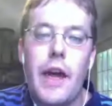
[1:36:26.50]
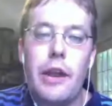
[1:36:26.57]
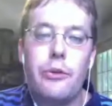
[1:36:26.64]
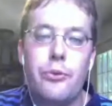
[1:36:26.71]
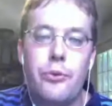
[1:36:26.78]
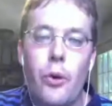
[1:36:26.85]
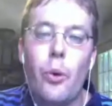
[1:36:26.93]
that
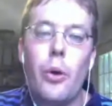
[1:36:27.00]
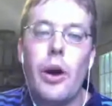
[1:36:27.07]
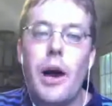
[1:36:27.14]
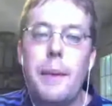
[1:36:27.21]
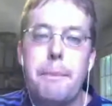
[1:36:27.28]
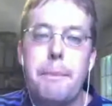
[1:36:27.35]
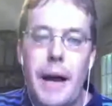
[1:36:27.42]

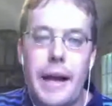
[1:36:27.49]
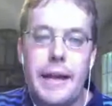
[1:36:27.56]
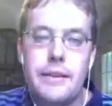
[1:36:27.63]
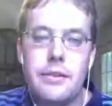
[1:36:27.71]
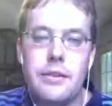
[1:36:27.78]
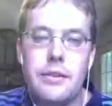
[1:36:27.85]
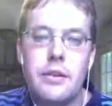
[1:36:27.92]
4-up
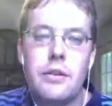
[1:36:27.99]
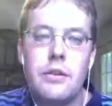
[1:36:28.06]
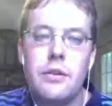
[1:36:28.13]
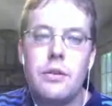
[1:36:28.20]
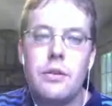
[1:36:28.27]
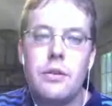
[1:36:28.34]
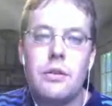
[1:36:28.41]
bite
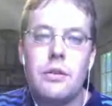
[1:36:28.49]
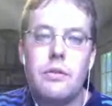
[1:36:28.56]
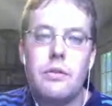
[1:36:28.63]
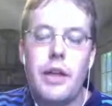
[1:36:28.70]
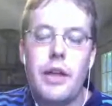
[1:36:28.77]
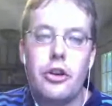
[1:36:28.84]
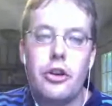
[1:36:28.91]

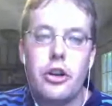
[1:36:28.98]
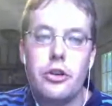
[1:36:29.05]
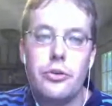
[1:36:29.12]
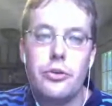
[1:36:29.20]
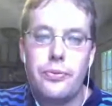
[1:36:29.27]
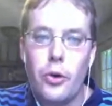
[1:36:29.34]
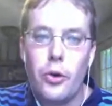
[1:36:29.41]
that you're going to do
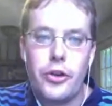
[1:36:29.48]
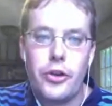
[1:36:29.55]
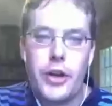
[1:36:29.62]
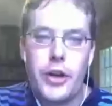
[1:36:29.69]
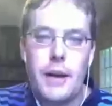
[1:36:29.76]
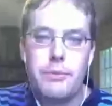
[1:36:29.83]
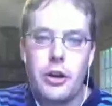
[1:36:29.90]
4
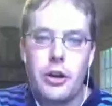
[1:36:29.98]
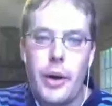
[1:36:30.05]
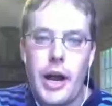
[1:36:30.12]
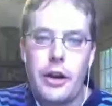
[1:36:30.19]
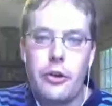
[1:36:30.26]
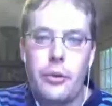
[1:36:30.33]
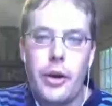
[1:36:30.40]
times on an
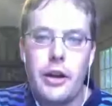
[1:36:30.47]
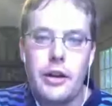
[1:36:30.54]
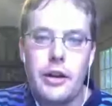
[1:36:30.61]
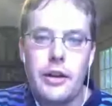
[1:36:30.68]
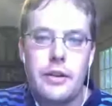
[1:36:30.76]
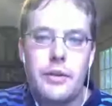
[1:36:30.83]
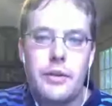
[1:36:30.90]

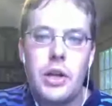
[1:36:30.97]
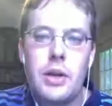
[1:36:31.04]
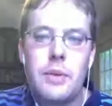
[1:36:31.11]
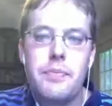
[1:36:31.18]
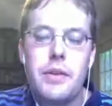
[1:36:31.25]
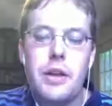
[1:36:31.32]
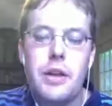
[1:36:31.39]
Ragnarok
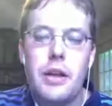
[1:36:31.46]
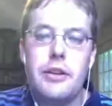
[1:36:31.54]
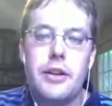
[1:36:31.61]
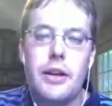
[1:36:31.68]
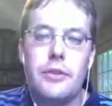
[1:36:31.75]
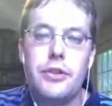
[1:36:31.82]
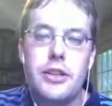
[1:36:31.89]

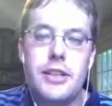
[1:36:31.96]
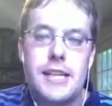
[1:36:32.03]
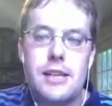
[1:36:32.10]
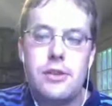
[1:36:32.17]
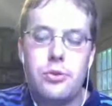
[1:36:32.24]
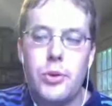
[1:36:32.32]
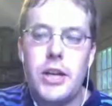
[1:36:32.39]
does a
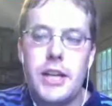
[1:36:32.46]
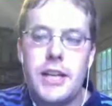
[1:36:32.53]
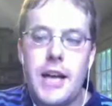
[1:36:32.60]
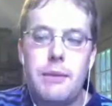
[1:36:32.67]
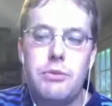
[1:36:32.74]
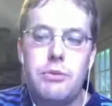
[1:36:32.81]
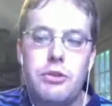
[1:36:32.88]
D3
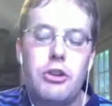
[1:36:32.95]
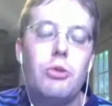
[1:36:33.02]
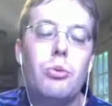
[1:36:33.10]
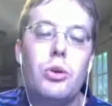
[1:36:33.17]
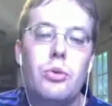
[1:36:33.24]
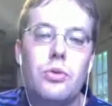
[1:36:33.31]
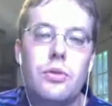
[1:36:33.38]
times 2
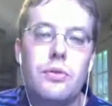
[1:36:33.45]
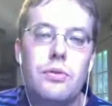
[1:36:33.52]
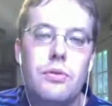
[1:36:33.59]
wounds.